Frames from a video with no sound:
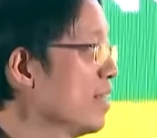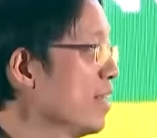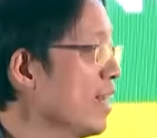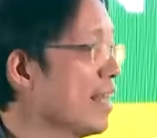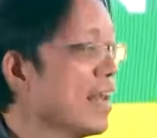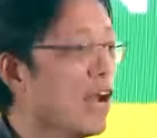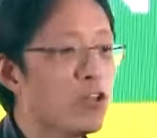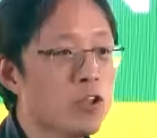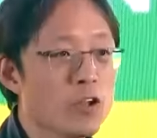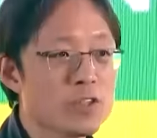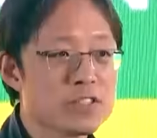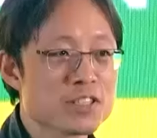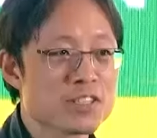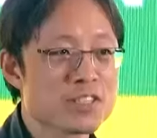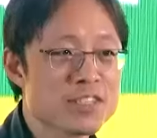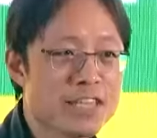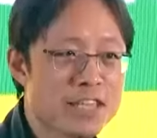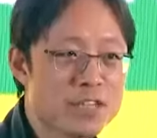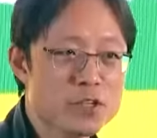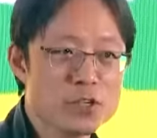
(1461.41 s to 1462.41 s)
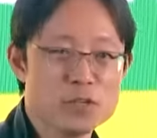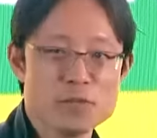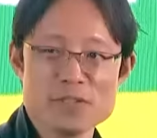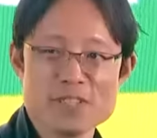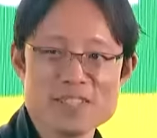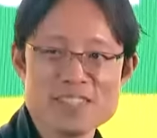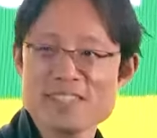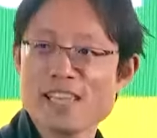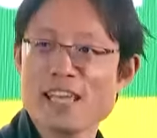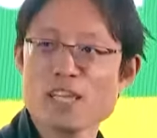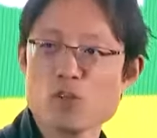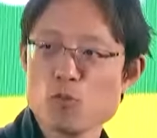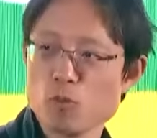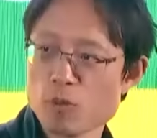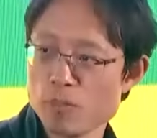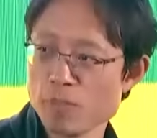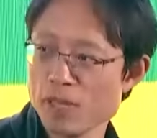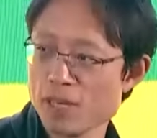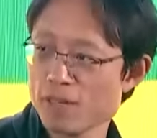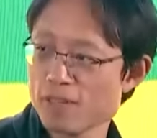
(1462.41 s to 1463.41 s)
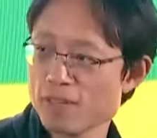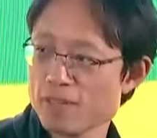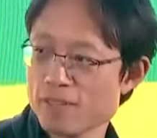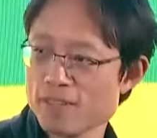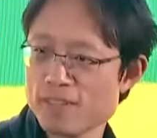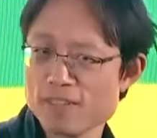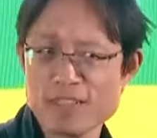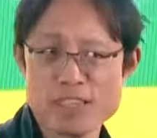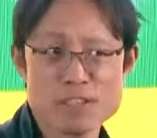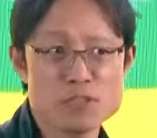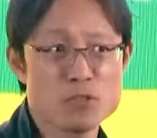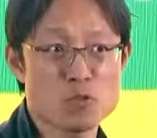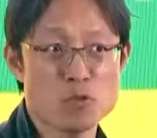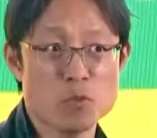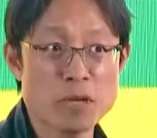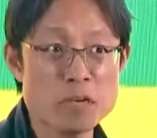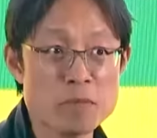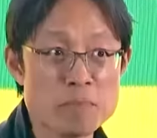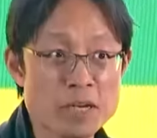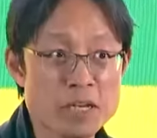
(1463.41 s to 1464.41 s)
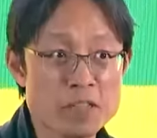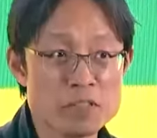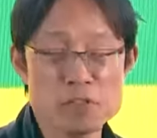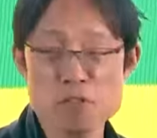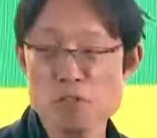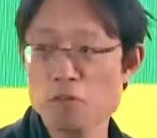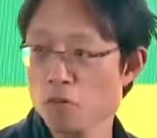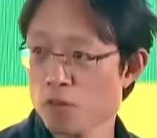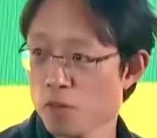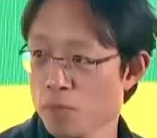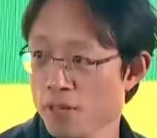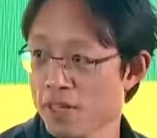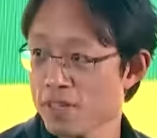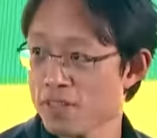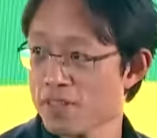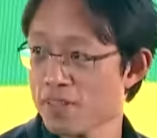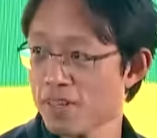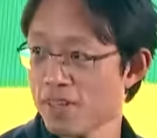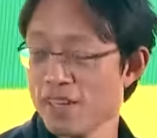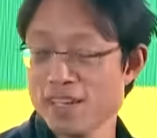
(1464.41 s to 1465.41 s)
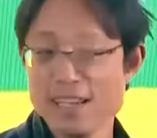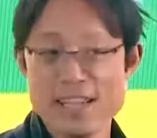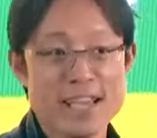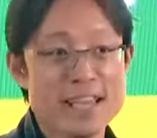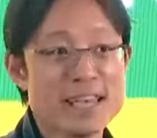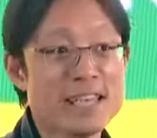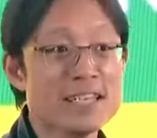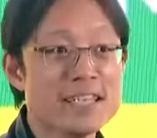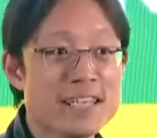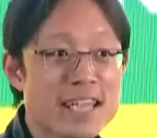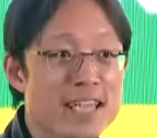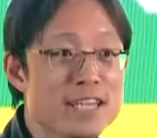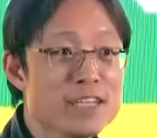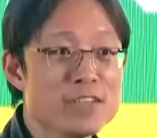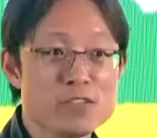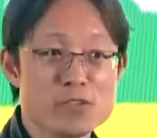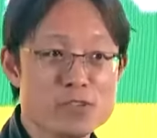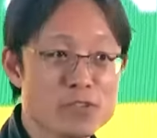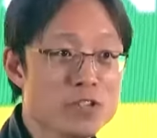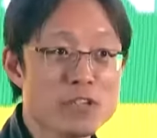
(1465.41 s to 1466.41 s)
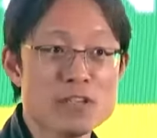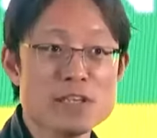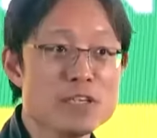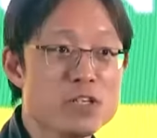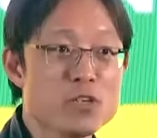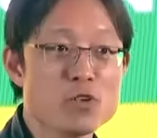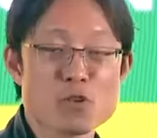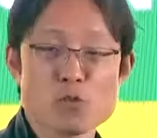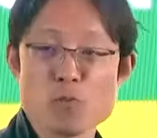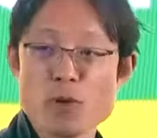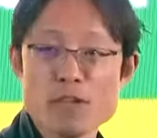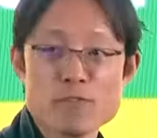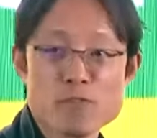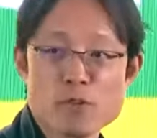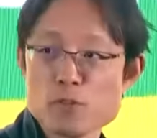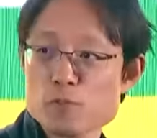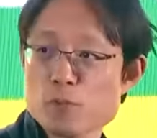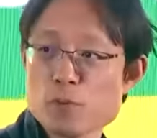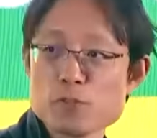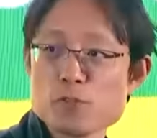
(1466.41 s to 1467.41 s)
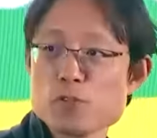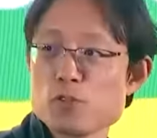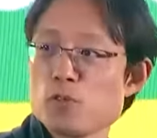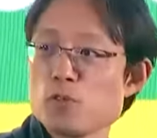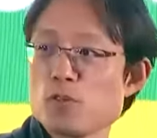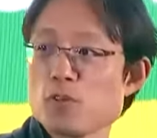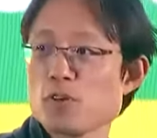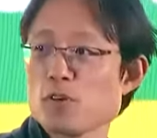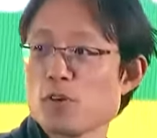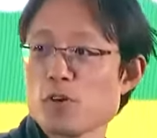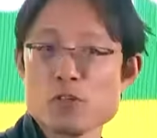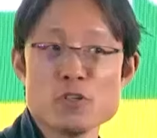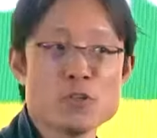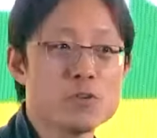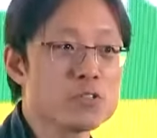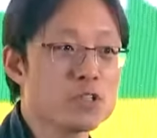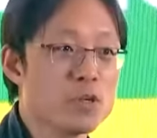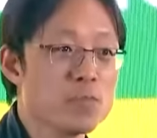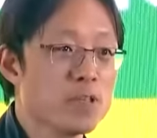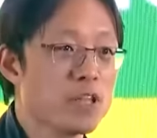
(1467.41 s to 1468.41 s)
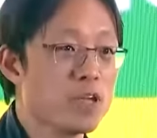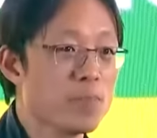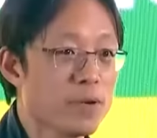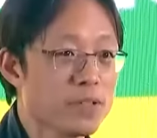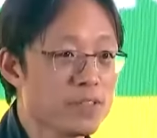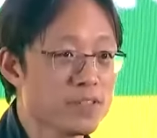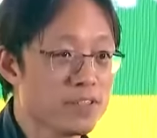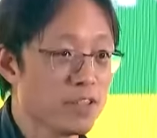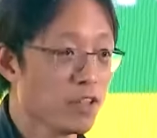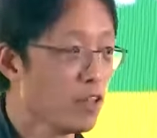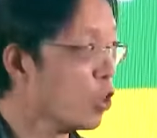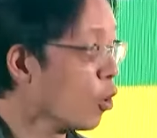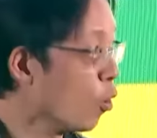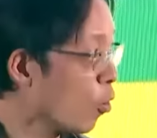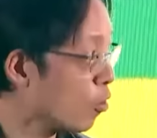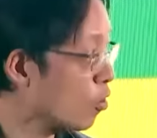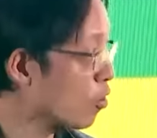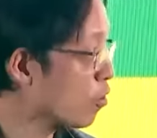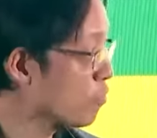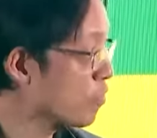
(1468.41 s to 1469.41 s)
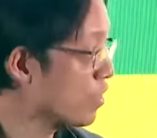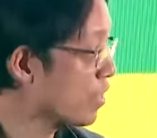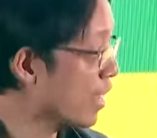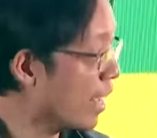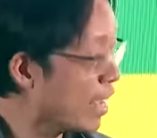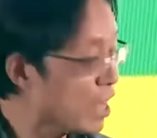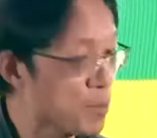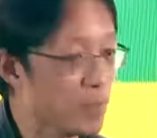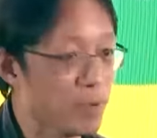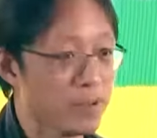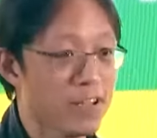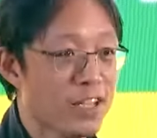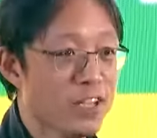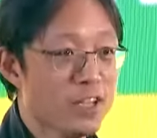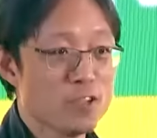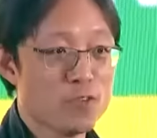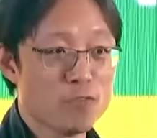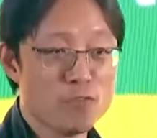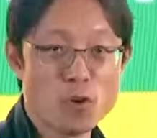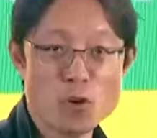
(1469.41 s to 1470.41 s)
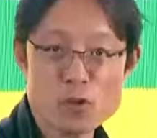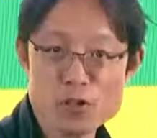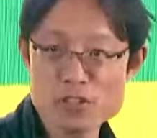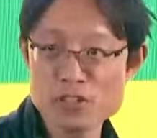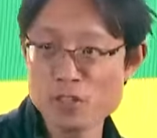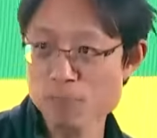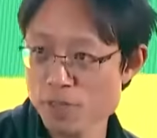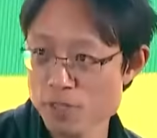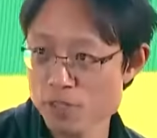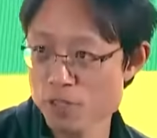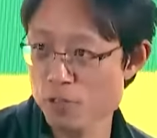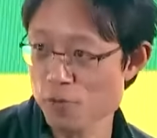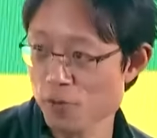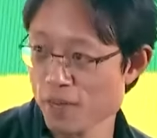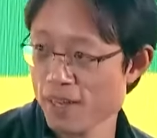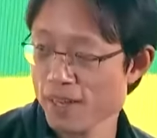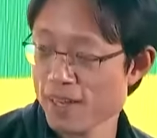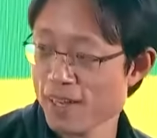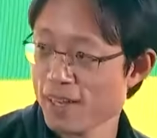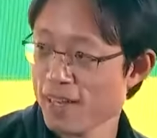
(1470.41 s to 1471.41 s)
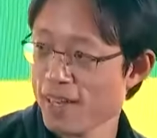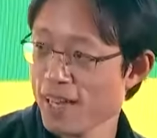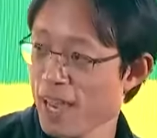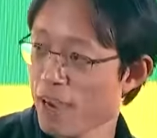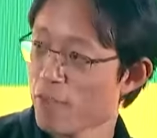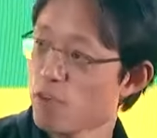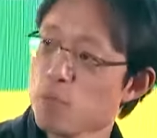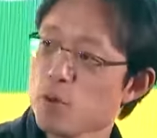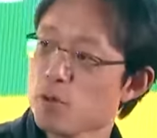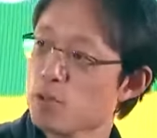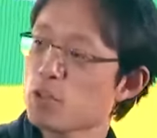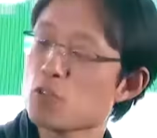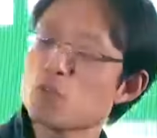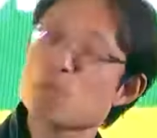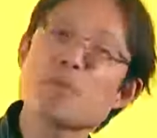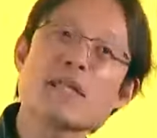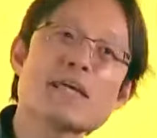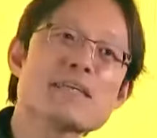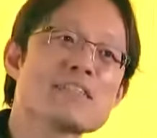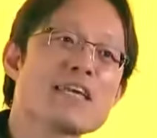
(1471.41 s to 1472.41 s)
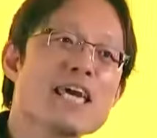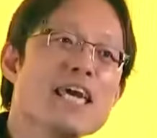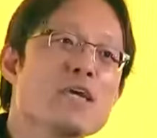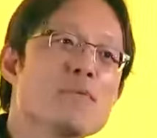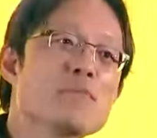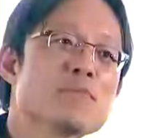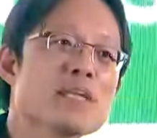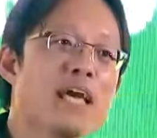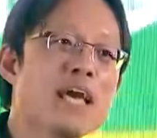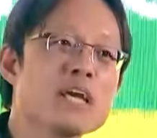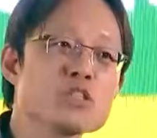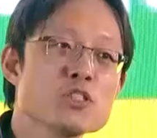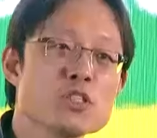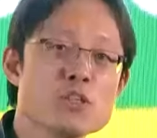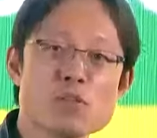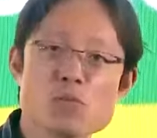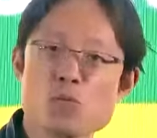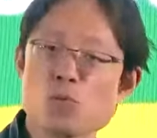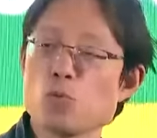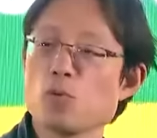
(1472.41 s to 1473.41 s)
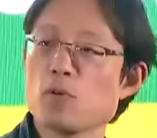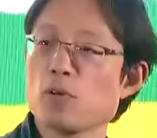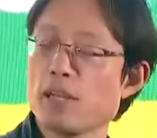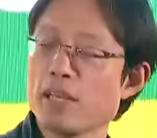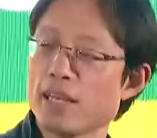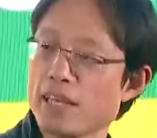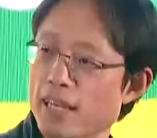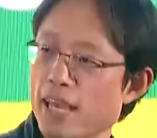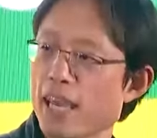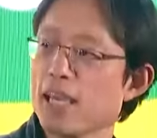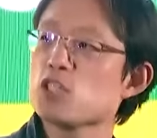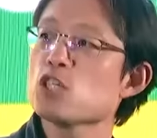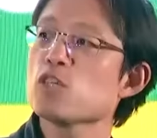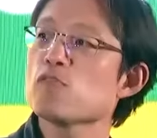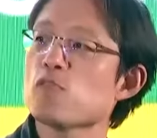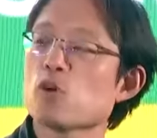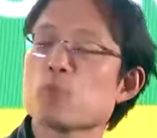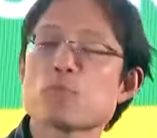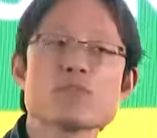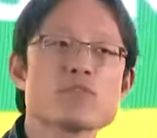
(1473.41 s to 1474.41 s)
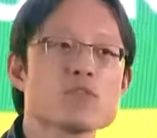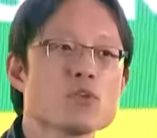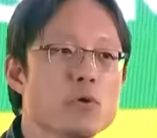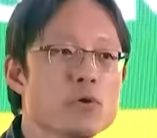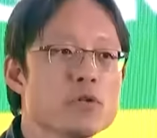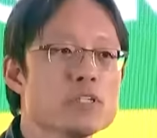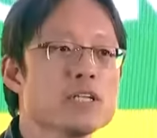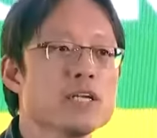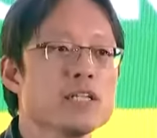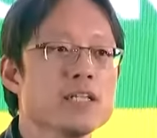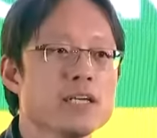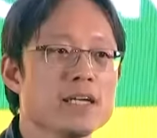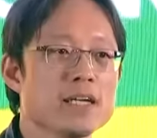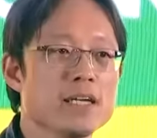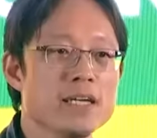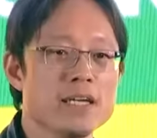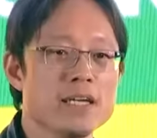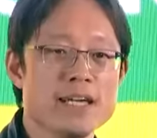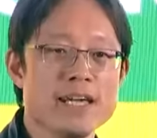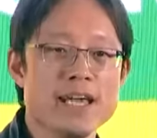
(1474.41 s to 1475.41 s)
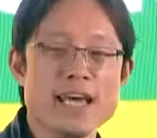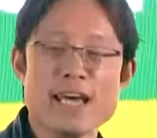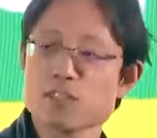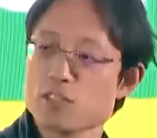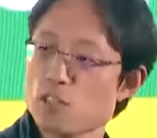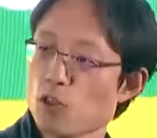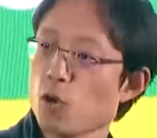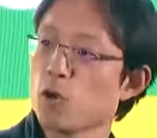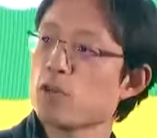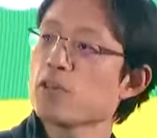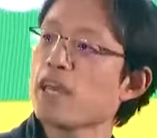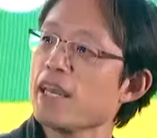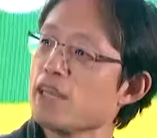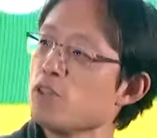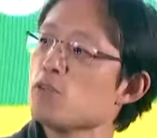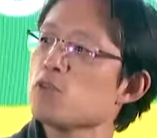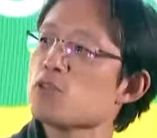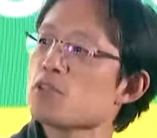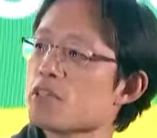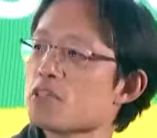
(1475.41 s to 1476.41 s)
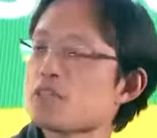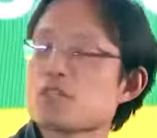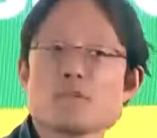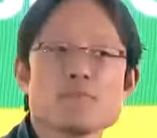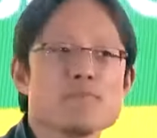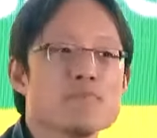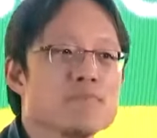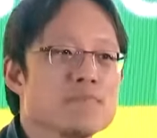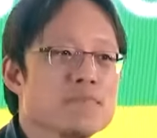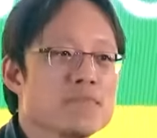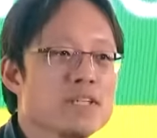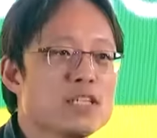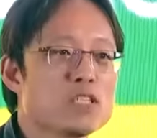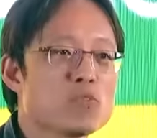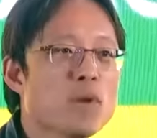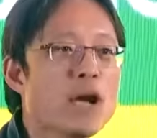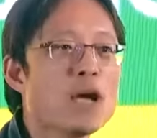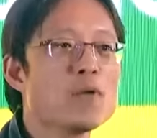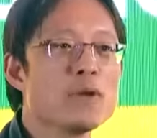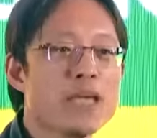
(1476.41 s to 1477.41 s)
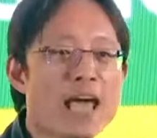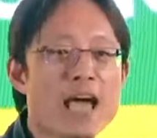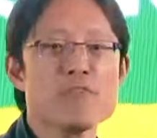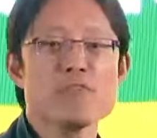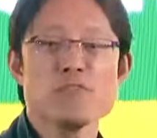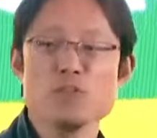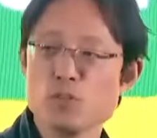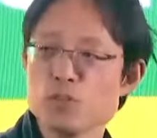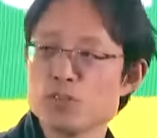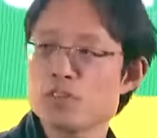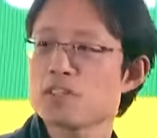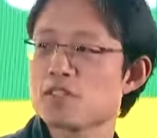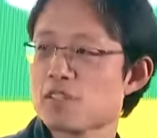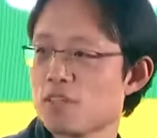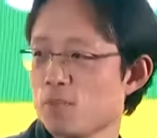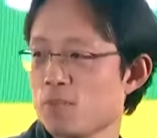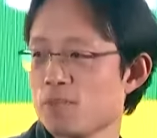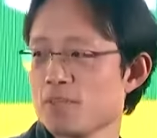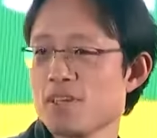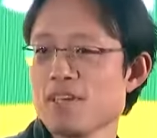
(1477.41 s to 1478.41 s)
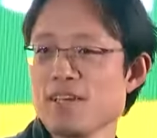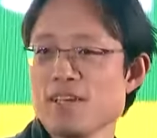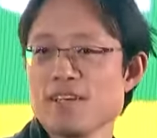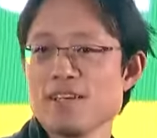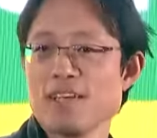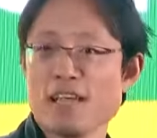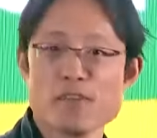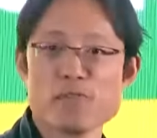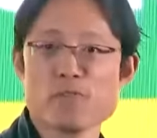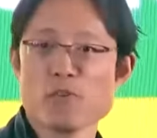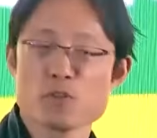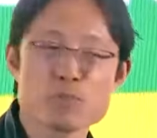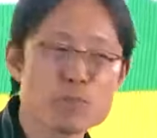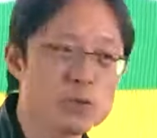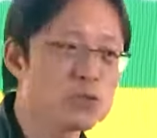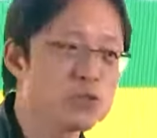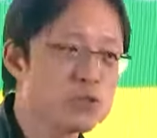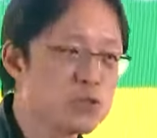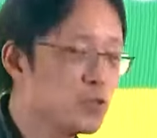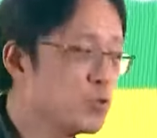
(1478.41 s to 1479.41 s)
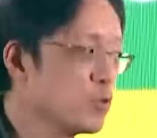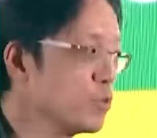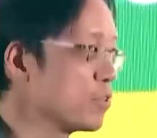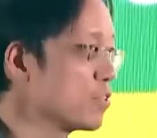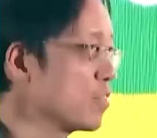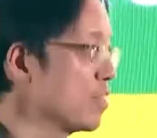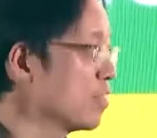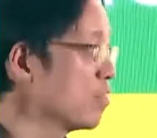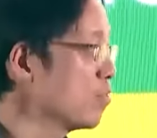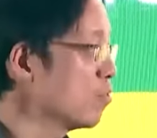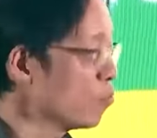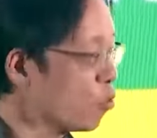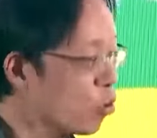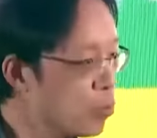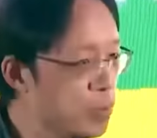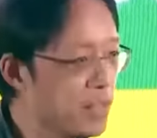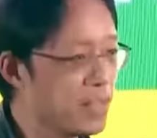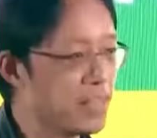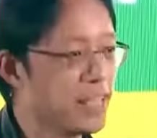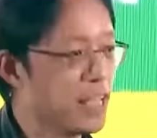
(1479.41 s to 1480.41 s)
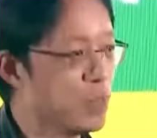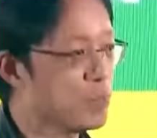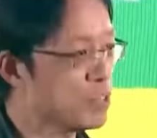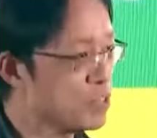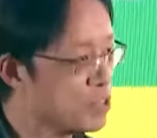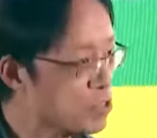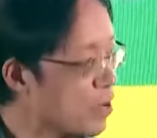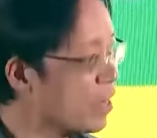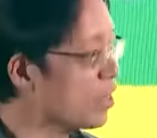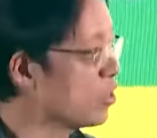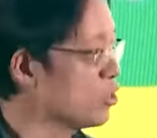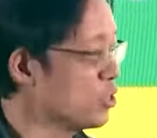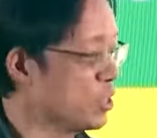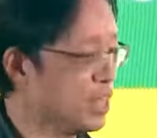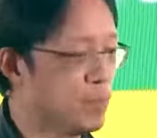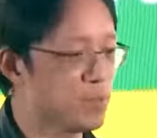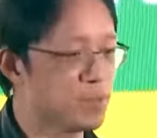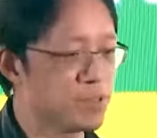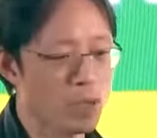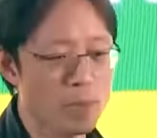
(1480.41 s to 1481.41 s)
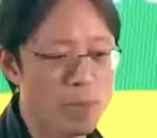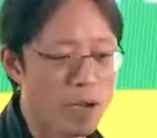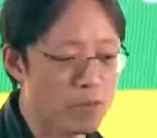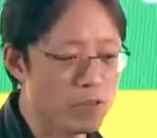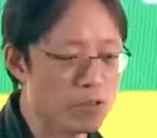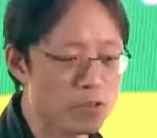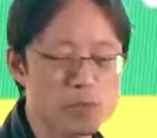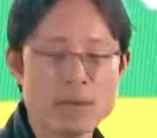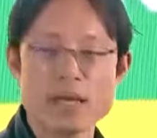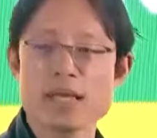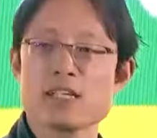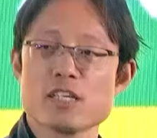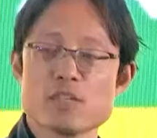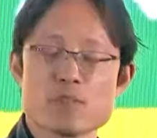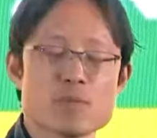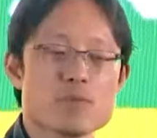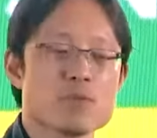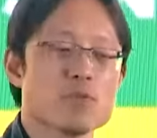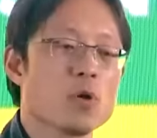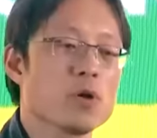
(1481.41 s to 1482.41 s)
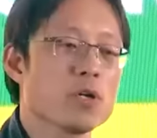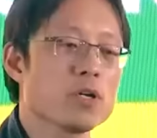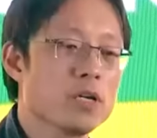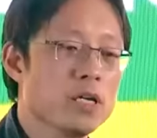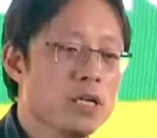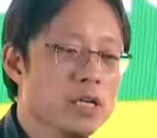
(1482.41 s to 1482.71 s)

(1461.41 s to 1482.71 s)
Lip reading: And how long does it take you? It doesn't take you 1 minute. It takes you 20 minutes, 30 minutes. And at the end, suddenly you're a great first-person shooter, or you know something about the lore of the game, and you've learned some history. Every person who plays games, actually, through an engaging form of storytelling, has learned a new system. That's why we have new systems, like first-person shooters and role-playing games and strategy games. Somehow those mechanisms work.